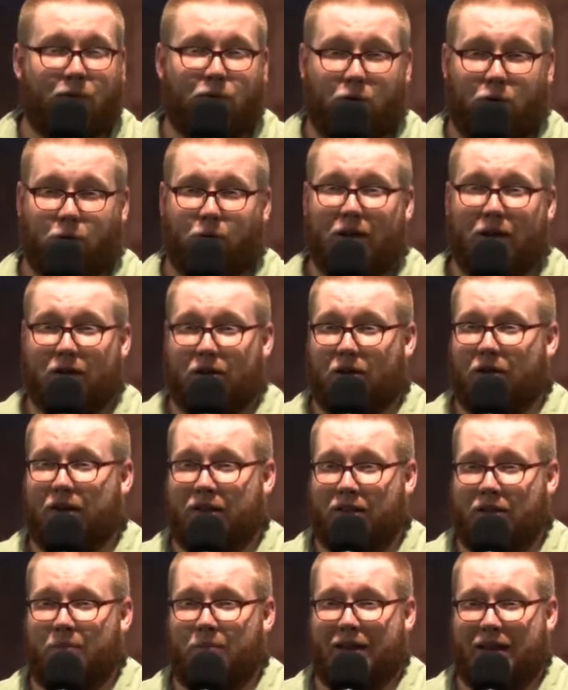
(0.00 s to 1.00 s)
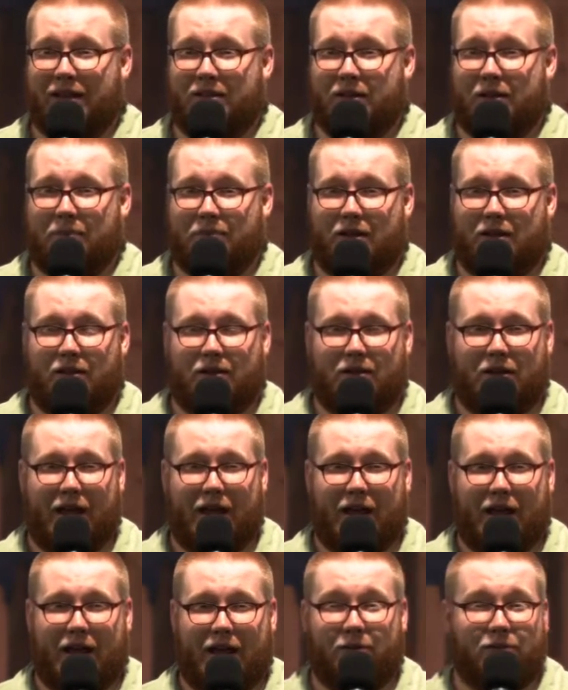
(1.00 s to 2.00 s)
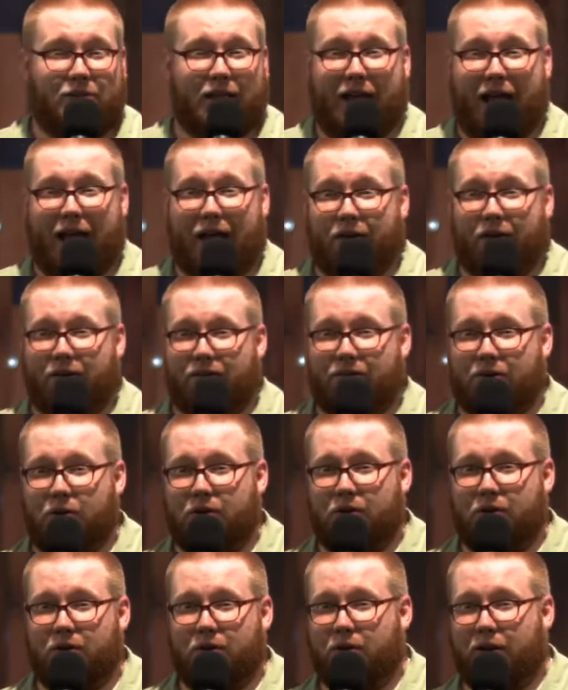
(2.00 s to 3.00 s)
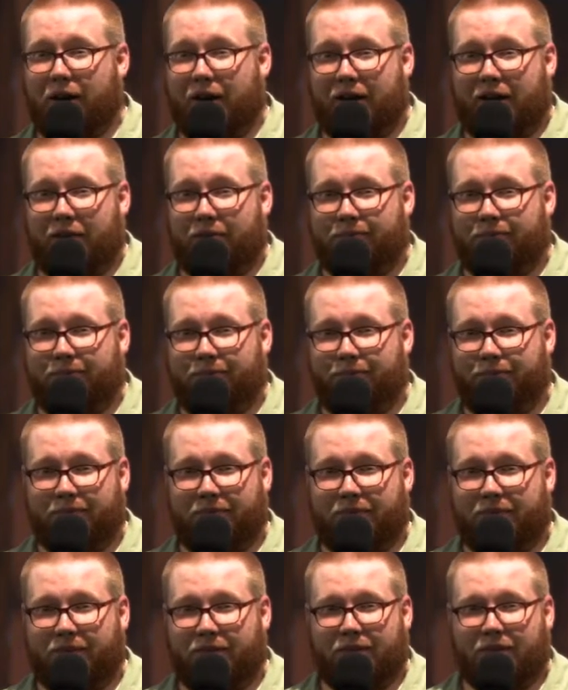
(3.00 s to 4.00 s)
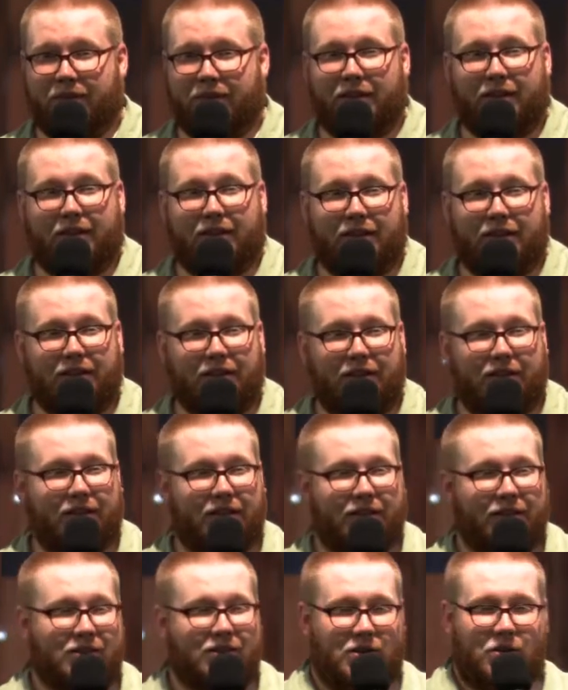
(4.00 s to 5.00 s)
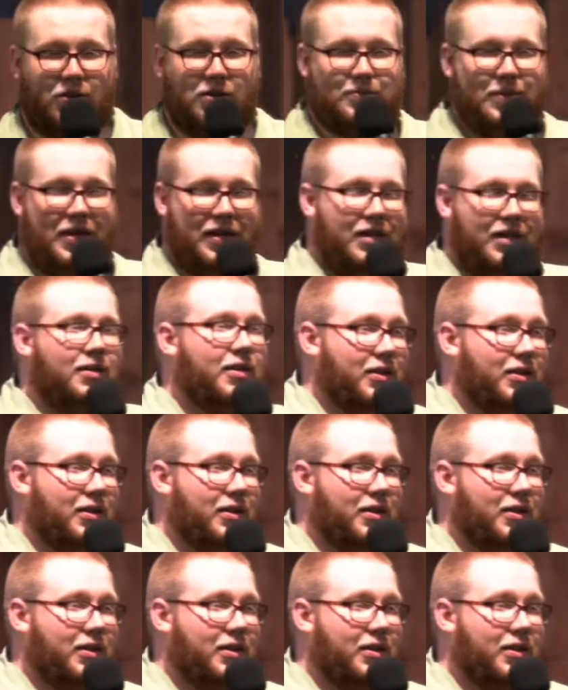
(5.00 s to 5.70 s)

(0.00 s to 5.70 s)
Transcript: For real, in the bathtub the other day. And I was like, I don't even know what to do right now. Do you want a spanking?